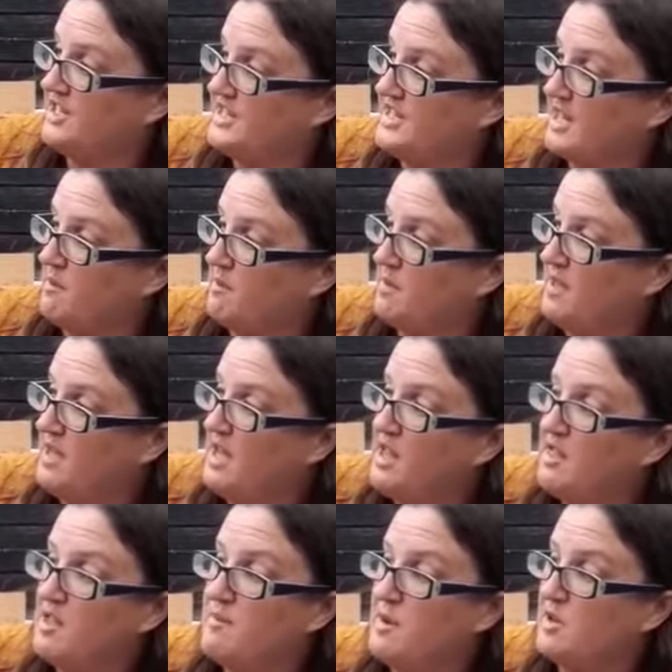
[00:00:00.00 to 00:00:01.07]
deep,
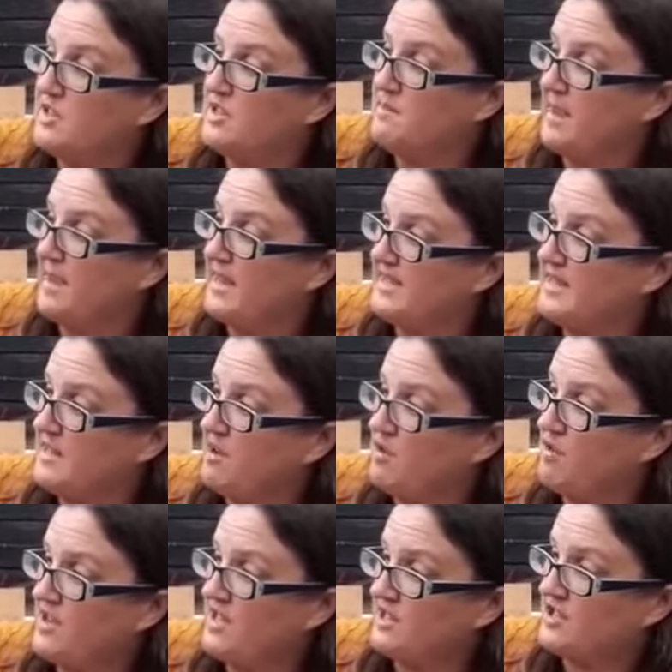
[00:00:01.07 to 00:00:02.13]
the most amazing
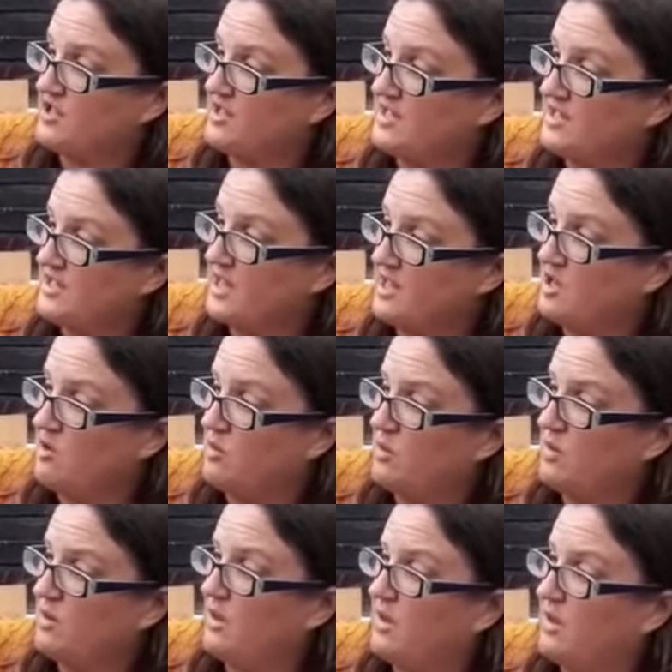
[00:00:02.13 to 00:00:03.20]
creatures that you
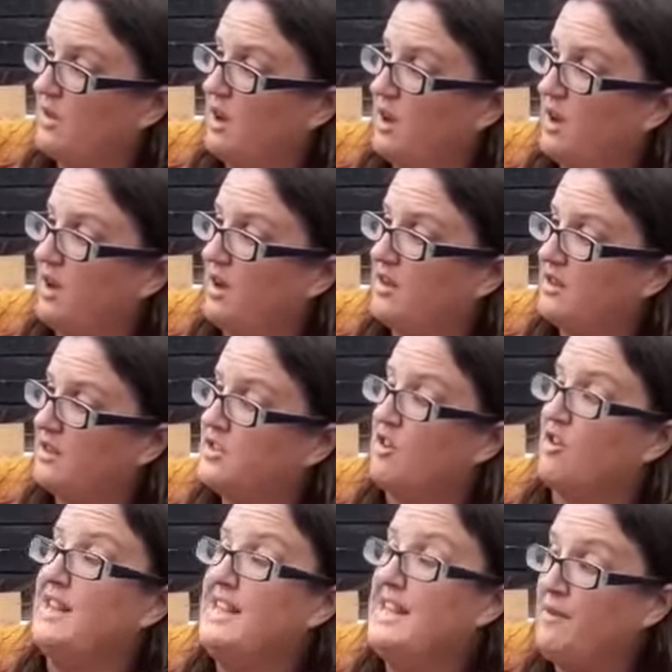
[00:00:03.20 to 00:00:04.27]

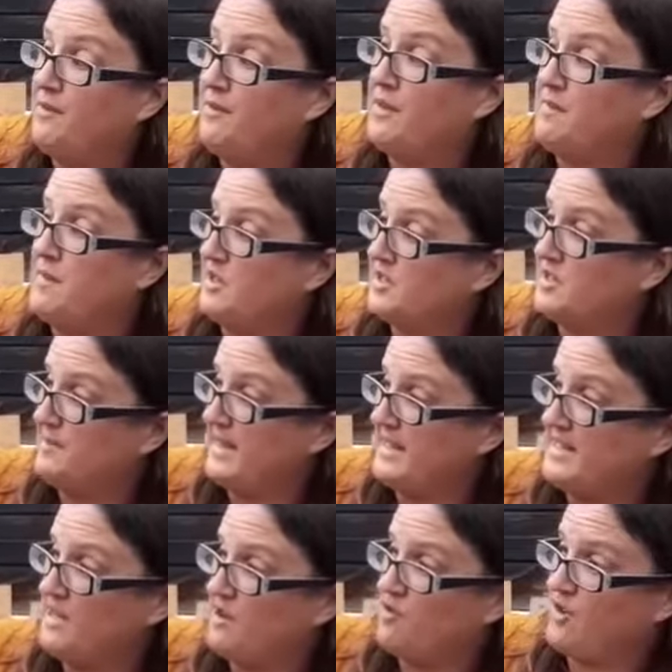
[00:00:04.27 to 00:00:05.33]
sorry, live the most
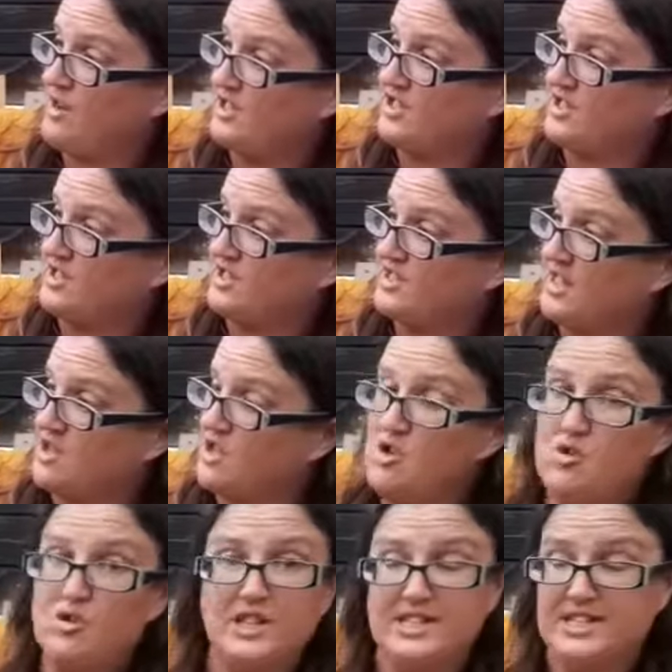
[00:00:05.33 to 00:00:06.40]
amazing creatures that
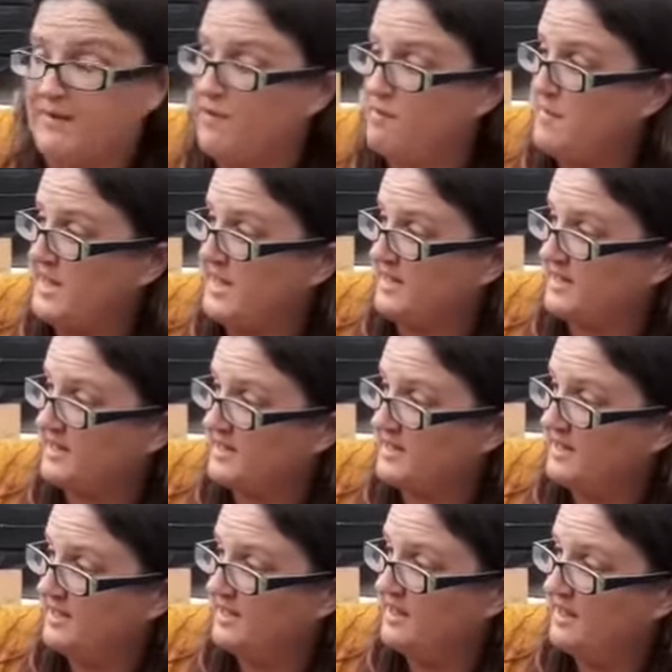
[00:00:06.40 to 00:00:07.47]
you could ever meet.
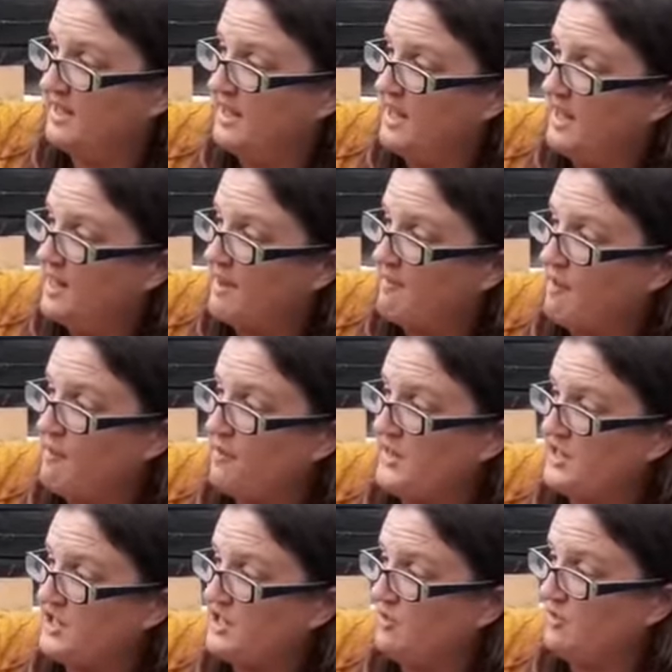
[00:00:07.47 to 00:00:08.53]
There are
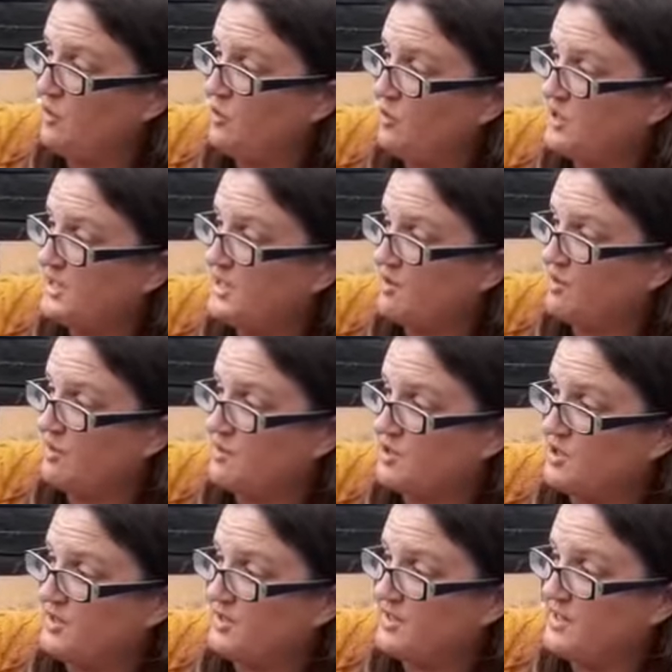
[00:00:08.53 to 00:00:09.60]
fish of all
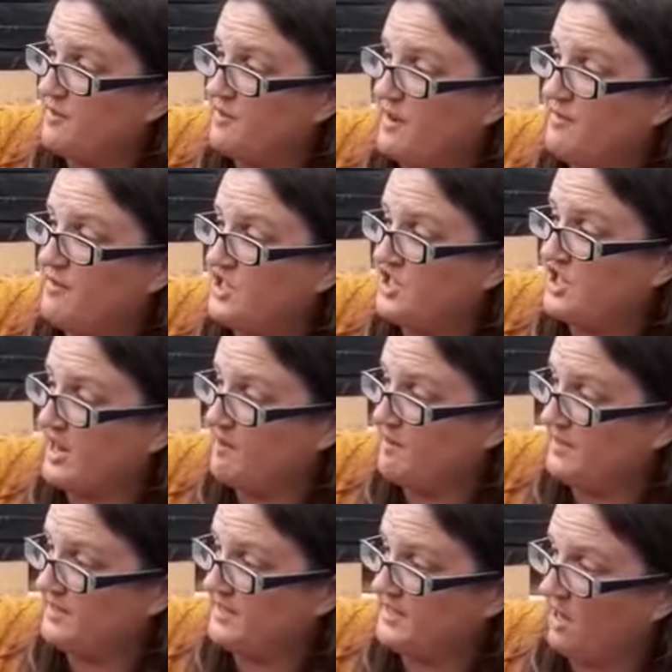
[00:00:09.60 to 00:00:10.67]
descriptions, of every shape
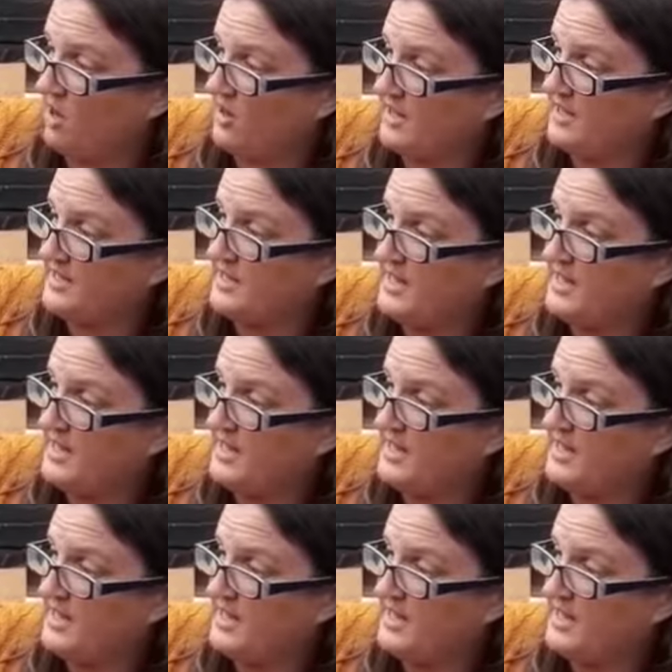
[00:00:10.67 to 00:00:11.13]
and size.